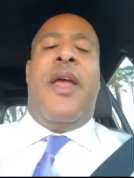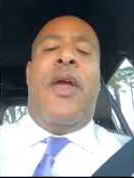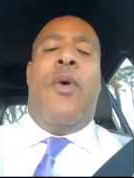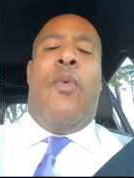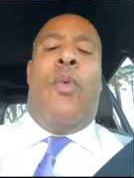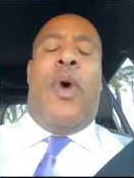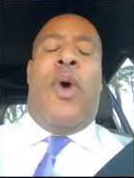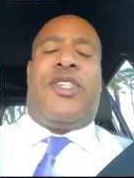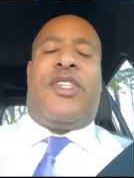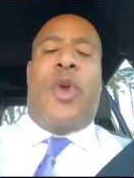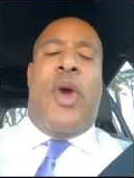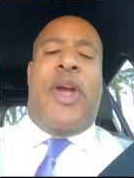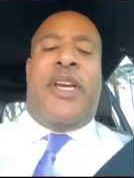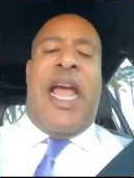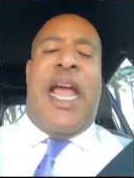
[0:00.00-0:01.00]
what's
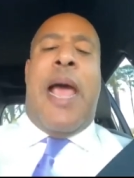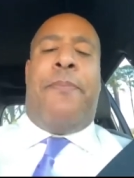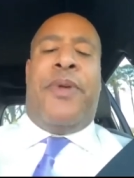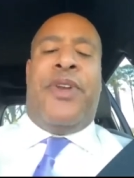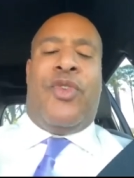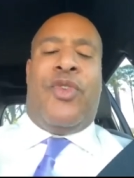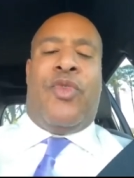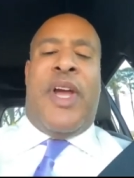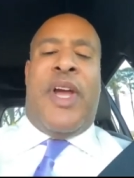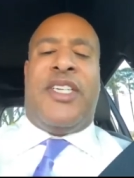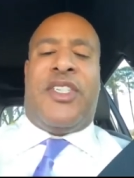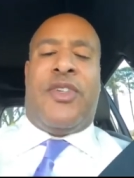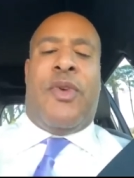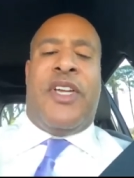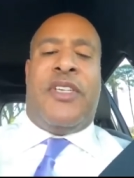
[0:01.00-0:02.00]
going to happen to
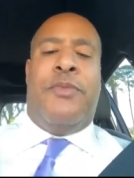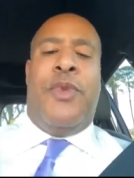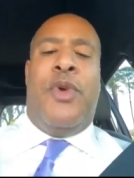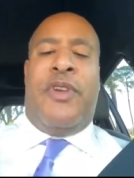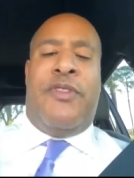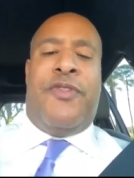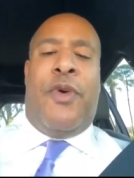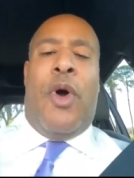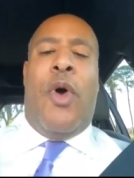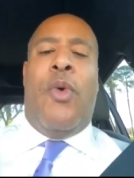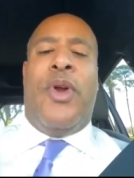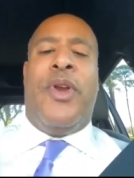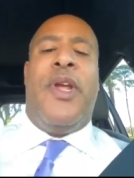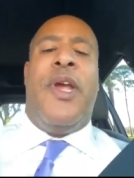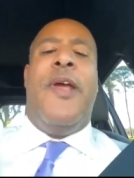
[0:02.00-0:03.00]
restaurants moving
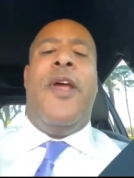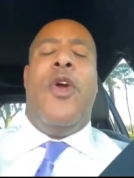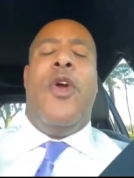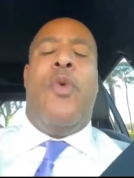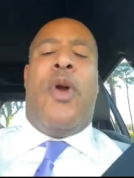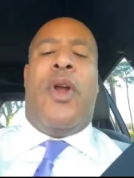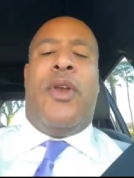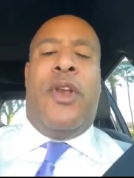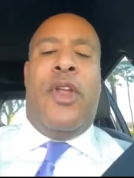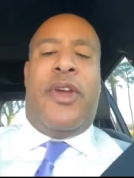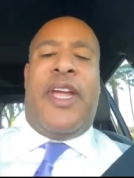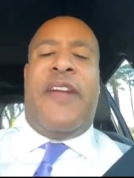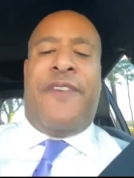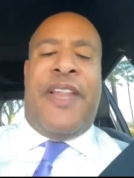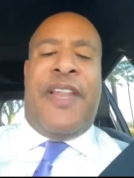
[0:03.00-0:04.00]
forward who are
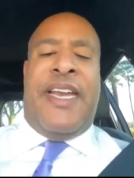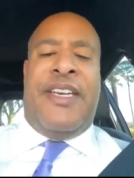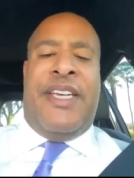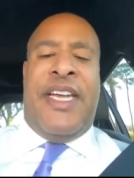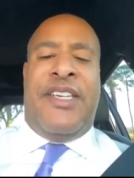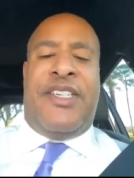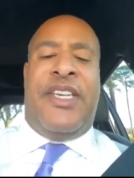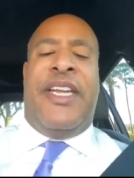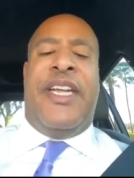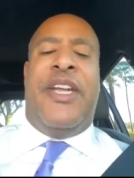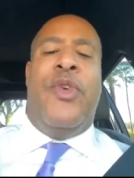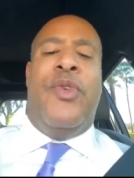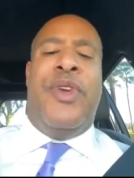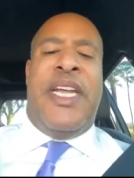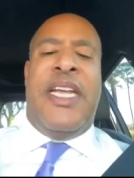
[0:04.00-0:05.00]
looking for that density,
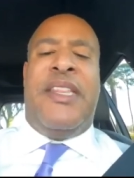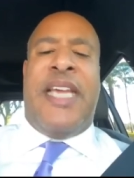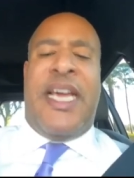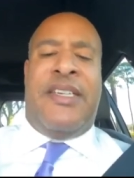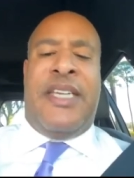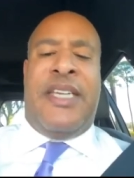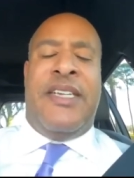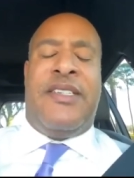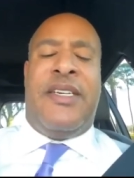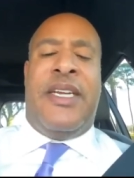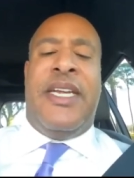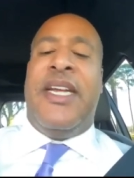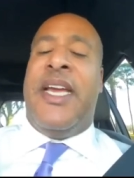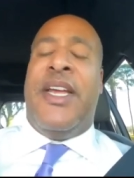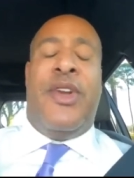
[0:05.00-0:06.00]
who need that
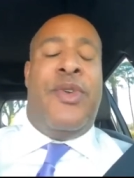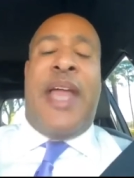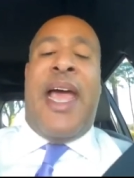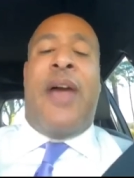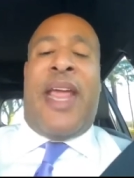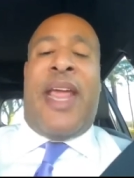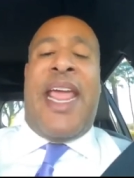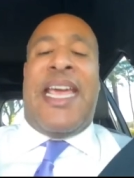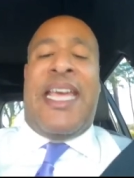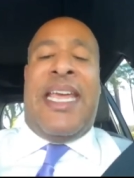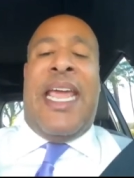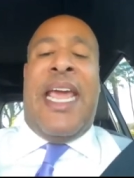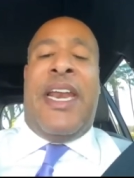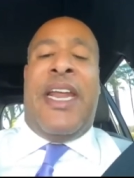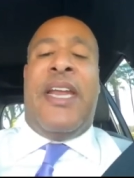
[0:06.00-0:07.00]
density, and who now can't
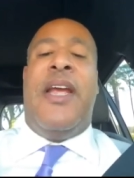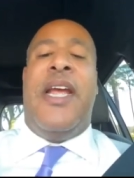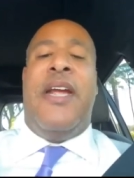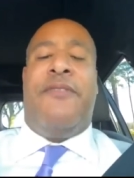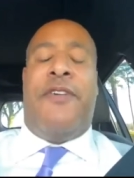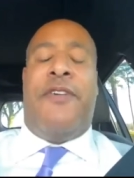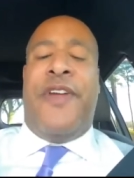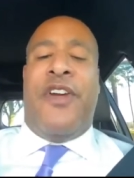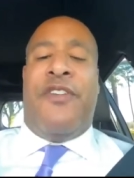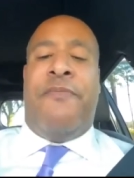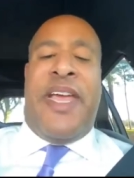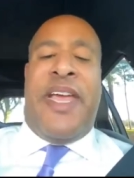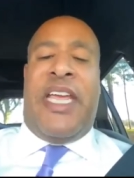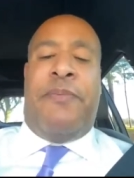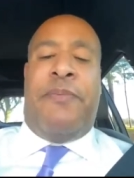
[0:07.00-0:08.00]
get it for fear of
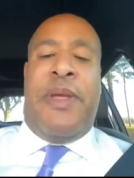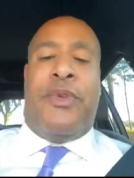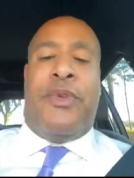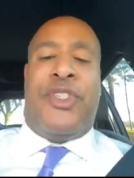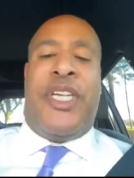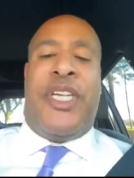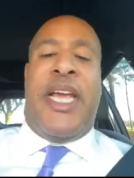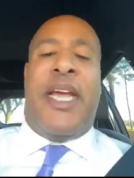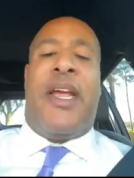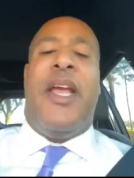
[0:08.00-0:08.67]
making people sick?